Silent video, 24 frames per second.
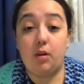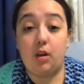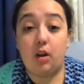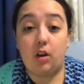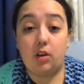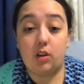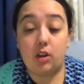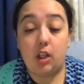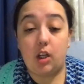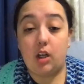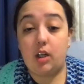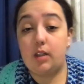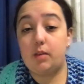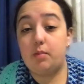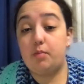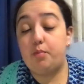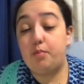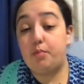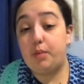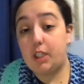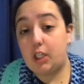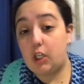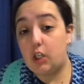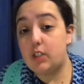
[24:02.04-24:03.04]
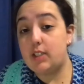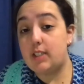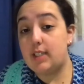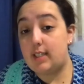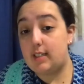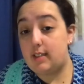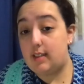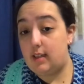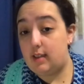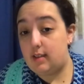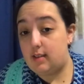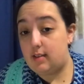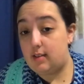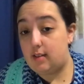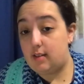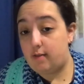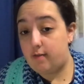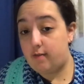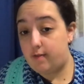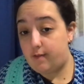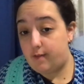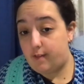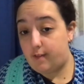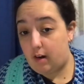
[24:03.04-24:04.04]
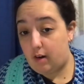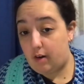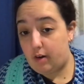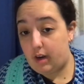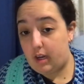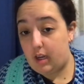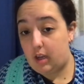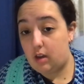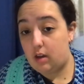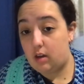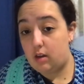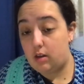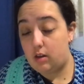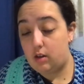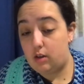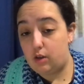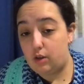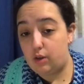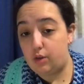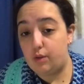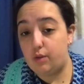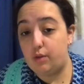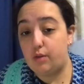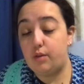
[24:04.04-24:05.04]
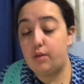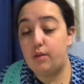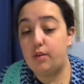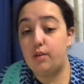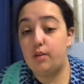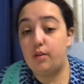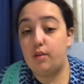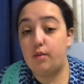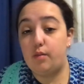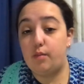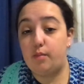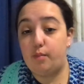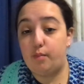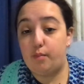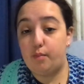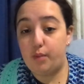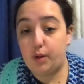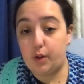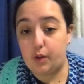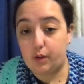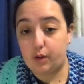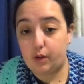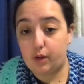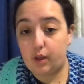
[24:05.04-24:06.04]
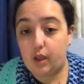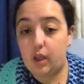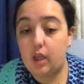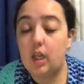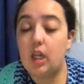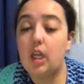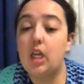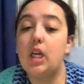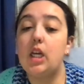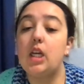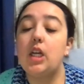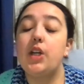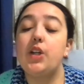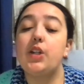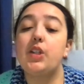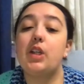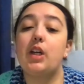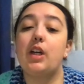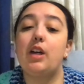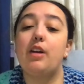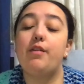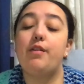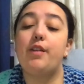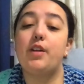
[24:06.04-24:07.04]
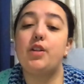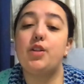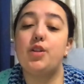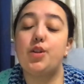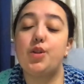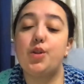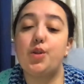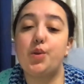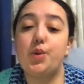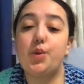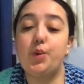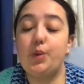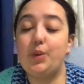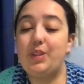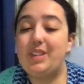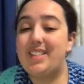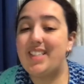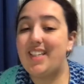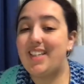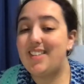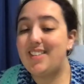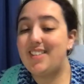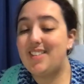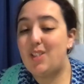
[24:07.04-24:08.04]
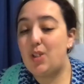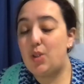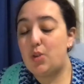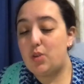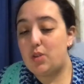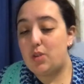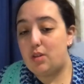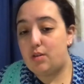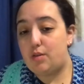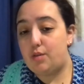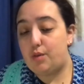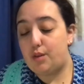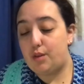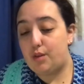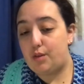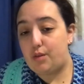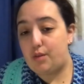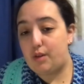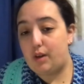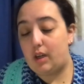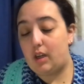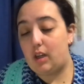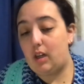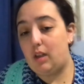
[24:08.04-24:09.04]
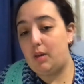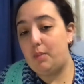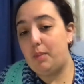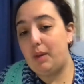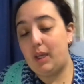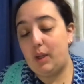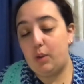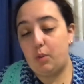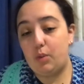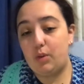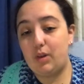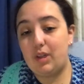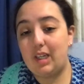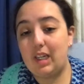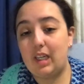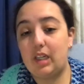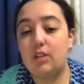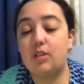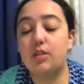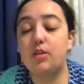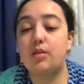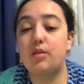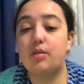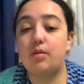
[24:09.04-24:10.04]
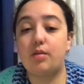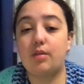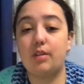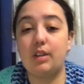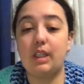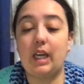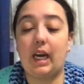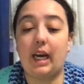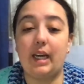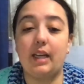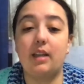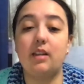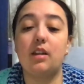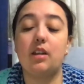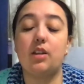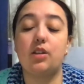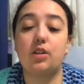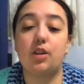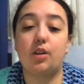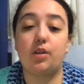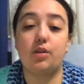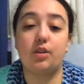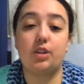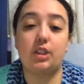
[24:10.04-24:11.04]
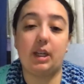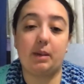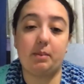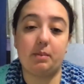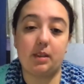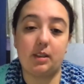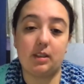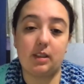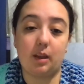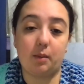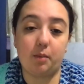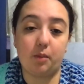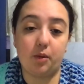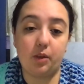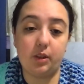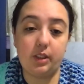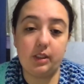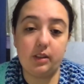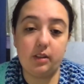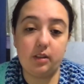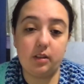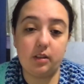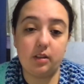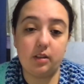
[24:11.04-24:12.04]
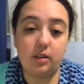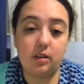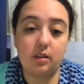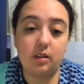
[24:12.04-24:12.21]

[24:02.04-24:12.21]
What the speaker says: online, because it is a very new book. So if a school does use this for the curriculum, it would need to create its own chapter summaries,